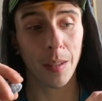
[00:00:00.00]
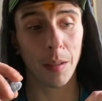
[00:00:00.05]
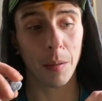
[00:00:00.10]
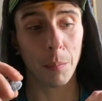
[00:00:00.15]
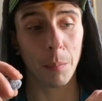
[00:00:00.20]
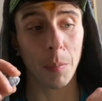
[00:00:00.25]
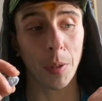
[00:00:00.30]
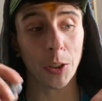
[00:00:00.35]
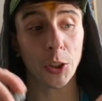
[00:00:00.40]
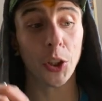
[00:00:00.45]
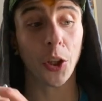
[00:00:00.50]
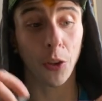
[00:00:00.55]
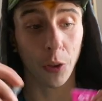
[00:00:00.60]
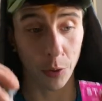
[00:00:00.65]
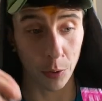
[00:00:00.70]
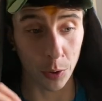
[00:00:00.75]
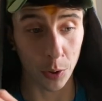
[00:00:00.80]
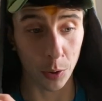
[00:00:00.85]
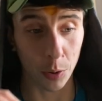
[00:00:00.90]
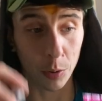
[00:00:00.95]

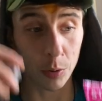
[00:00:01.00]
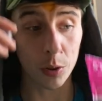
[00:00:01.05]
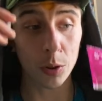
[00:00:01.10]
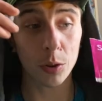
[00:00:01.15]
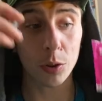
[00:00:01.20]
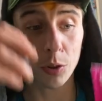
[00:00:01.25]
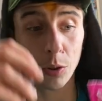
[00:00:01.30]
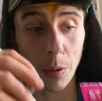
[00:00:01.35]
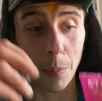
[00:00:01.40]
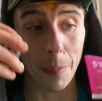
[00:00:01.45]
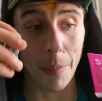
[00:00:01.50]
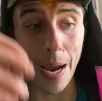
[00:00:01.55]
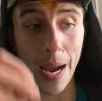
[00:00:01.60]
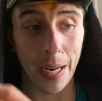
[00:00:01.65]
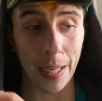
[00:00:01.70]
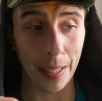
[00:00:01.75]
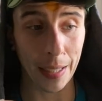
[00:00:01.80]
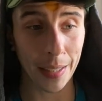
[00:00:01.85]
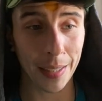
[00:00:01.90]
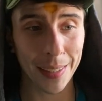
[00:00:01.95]
maternal
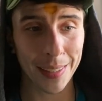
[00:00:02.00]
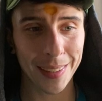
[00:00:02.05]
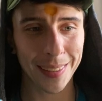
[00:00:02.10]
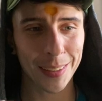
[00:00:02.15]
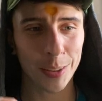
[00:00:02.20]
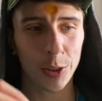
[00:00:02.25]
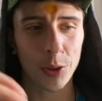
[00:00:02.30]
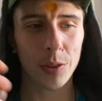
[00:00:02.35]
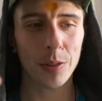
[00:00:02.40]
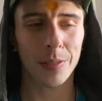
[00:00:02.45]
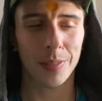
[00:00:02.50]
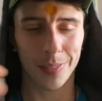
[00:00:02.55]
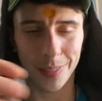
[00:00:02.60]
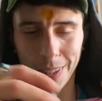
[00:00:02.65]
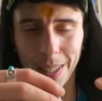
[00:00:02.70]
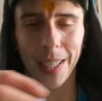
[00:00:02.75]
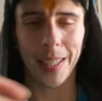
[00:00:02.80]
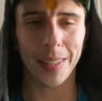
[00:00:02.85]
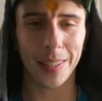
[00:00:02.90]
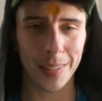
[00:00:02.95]
traumatic,
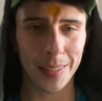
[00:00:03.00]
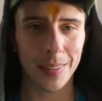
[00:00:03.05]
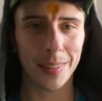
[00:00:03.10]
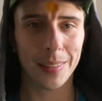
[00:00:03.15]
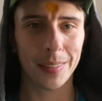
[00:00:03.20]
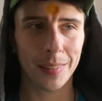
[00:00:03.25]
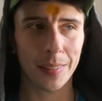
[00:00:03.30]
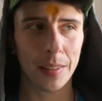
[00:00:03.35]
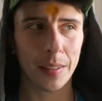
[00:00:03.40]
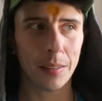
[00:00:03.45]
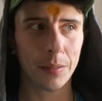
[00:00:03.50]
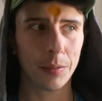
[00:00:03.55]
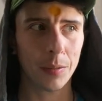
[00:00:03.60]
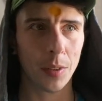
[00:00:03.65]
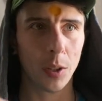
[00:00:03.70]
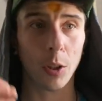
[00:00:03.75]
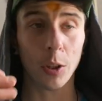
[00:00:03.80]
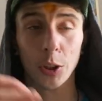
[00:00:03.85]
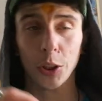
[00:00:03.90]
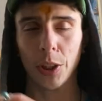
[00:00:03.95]
like,
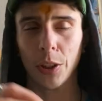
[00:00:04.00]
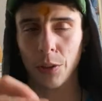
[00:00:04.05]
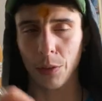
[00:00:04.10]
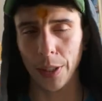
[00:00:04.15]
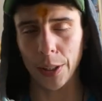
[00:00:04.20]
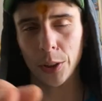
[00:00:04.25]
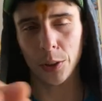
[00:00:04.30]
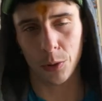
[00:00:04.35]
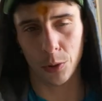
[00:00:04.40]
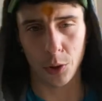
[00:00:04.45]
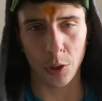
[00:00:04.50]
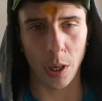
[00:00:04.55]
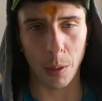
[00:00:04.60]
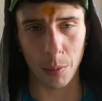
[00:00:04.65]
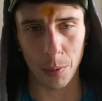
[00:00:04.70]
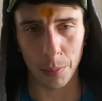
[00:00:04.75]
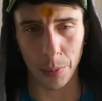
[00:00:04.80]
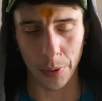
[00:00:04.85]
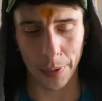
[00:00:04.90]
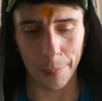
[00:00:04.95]
or generational
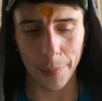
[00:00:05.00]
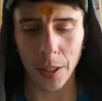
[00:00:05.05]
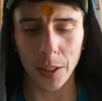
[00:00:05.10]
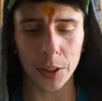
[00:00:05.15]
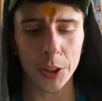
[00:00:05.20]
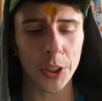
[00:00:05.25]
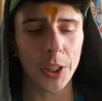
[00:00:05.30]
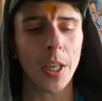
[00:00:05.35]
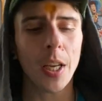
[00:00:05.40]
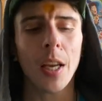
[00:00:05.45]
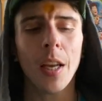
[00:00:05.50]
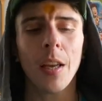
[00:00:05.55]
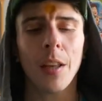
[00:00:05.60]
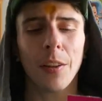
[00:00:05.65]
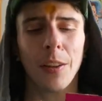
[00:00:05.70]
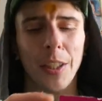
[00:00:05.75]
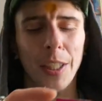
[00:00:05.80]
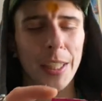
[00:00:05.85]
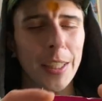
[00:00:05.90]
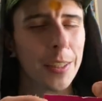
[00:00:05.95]
trauma, pretty much,
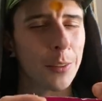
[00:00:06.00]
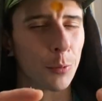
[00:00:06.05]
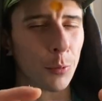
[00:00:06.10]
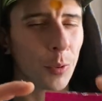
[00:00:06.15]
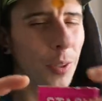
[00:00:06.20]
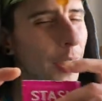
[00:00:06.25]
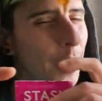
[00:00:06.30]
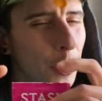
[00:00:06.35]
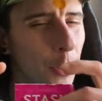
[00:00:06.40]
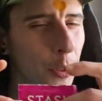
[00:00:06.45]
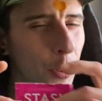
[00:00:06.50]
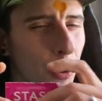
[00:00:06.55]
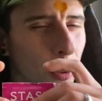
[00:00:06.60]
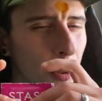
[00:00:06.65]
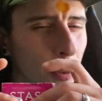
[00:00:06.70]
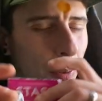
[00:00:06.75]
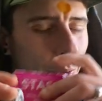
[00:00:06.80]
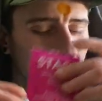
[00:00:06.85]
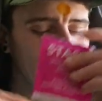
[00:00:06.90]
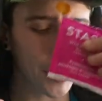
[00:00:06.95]
these
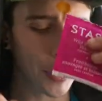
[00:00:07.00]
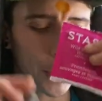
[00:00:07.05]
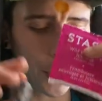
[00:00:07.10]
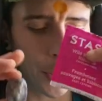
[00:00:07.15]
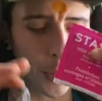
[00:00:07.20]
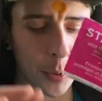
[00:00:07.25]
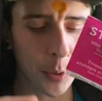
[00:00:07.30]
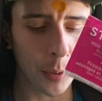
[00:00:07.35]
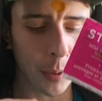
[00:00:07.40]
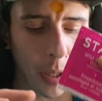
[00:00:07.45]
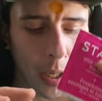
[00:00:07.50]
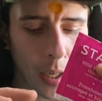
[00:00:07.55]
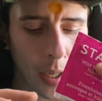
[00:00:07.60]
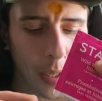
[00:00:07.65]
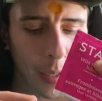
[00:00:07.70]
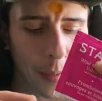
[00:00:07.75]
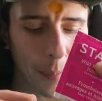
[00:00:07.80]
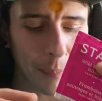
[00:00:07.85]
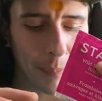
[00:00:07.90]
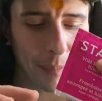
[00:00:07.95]
two
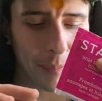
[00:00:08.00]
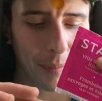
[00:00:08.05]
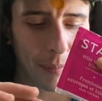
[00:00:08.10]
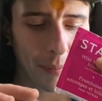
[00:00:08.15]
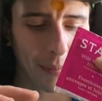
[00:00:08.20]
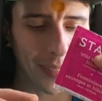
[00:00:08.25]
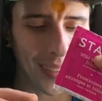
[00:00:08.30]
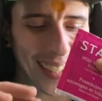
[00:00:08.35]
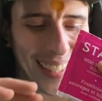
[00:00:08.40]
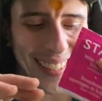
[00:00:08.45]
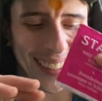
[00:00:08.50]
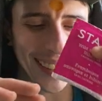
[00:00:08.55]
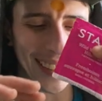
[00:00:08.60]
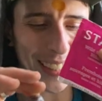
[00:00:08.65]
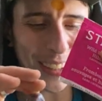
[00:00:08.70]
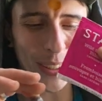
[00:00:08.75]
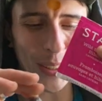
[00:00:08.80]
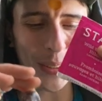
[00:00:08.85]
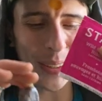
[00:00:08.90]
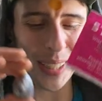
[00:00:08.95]

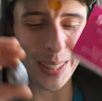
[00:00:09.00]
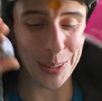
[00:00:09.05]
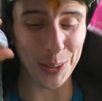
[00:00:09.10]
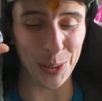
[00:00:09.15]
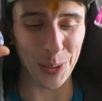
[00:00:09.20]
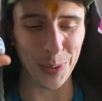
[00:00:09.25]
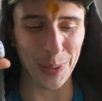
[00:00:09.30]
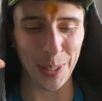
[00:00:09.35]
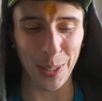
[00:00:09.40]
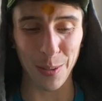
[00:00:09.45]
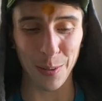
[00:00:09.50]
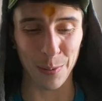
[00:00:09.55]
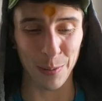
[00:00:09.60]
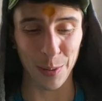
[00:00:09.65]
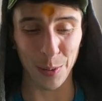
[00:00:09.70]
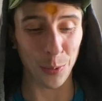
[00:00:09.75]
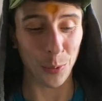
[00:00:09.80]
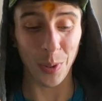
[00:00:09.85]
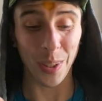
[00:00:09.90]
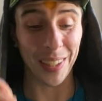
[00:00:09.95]
these two things go together
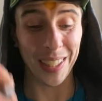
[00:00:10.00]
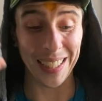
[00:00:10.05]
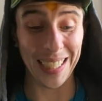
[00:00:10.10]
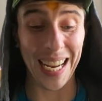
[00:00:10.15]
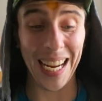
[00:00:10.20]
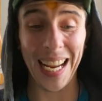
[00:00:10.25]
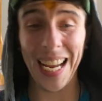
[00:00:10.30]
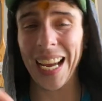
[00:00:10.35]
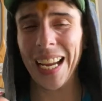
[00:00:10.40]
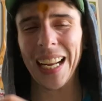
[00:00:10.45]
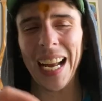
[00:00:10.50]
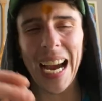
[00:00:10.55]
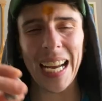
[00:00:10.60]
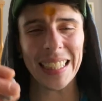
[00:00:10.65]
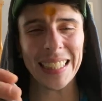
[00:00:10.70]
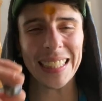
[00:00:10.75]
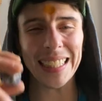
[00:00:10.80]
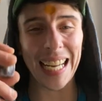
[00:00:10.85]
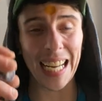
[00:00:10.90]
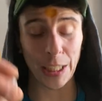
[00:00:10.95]
very well, and I
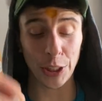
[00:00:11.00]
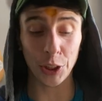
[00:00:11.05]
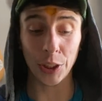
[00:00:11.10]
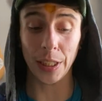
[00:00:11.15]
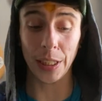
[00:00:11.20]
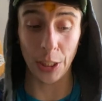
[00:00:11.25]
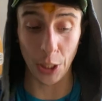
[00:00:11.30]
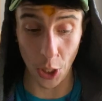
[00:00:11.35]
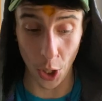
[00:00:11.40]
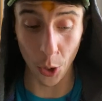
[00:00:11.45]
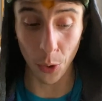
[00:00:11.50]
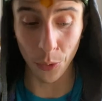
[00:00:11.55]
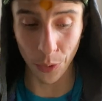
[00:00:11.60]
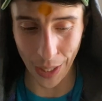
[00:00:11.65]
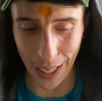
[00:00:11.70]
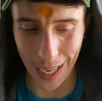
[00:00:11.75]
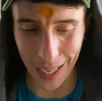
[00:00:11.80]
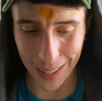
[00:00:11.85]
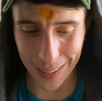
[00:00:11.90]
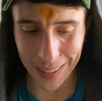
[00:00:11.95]
didn't actually know
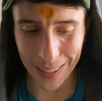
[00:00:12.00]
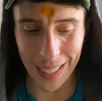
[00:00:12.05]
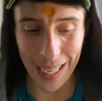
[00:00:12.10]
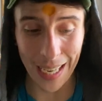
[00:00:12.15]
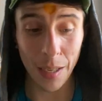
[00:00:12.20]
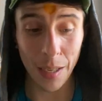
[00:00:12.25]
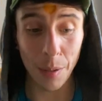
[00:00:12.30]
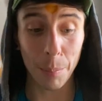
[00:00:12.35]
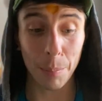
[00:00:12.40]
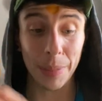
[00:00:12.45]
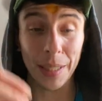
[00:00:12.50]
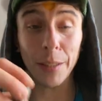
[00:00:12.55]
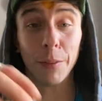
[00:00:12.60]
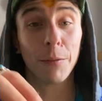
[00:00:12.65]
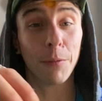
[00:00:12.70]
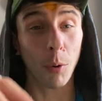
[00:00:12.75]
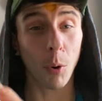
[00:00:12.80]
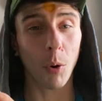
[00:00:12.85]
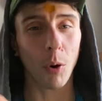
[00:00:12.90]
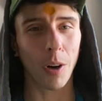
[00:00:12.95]
that
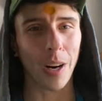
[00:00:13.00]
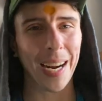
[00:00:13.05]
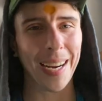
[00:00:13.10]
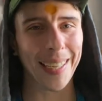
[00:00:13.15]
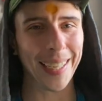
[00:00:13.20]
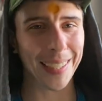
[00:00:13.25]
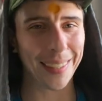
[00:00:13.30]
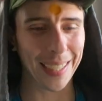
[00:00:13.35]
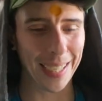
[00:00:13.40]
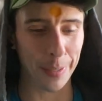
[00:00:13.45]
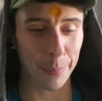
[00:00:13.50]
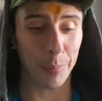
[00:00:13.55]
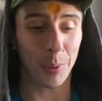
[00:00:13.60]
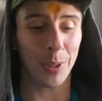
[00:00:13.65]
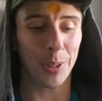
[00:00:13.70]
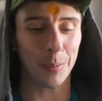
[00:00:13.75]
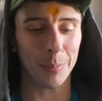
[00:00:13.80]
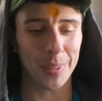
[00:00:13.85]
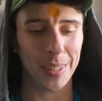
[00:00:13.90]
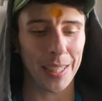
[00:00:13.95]
before I put
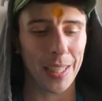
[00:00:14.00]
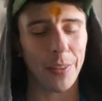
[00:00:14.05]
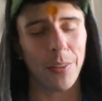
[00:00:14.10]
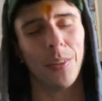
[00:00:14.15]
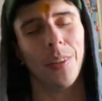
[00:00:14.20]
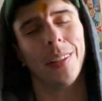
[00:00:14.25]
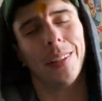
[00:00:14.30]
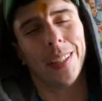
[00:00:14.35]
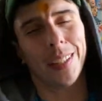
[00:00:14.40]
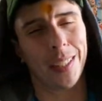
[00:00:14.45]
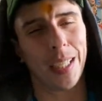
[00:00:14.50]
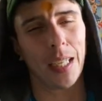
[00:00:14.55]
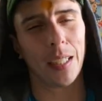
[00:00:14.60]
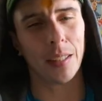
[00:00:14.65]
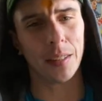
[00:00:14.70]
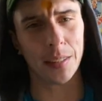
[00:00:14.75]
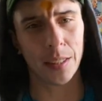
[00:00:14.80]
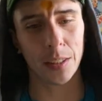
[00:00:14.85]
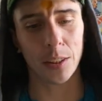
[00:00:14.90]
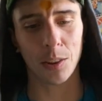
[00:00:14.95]
them together and then kind
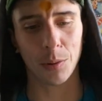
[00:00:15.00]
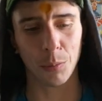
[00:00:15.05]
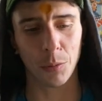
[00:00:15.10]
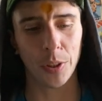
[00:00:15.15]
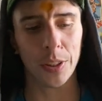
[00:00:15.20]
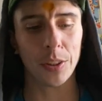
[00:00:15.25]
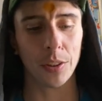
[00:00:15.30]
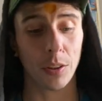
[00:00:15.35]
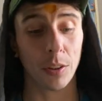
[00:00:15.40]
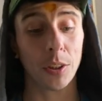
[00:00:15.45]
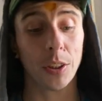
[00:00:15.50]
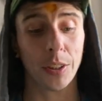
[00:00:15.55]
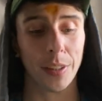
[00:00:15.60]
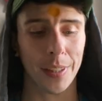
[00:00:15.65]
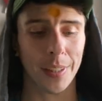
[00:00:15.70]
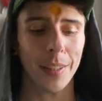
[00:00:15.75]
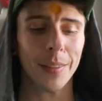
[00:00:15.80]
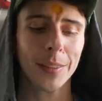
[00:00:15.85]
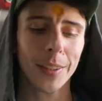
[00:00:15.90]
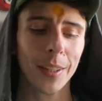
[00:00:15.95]
of did some research, and
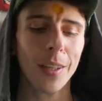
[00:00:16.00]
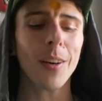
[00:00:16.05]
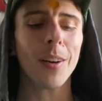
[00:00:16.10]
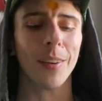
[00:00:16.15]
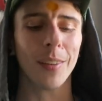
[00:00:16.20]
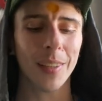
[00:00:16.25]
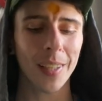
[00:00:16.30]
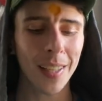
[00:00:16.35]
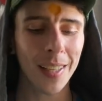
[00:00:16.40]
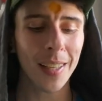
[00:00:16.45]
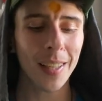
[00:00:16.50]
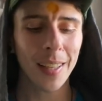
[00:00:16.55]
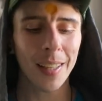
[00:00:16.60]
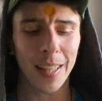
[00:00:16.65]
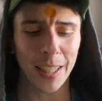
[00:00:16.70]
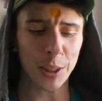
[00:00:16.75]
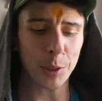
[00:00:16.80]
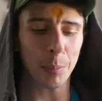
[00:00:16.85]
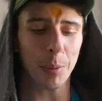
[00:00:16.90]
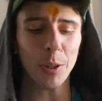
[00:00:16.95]
then I was like, oh,
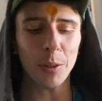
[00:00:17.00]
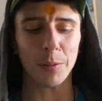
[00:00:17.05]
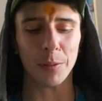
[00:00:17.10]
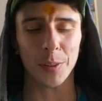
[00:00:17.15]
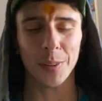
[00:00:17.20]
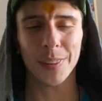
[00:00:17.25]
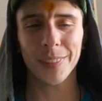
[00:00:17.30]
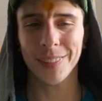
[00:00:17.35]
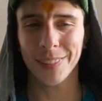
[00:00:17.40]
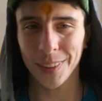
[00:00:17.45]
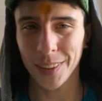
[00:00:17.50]
that's beautiful.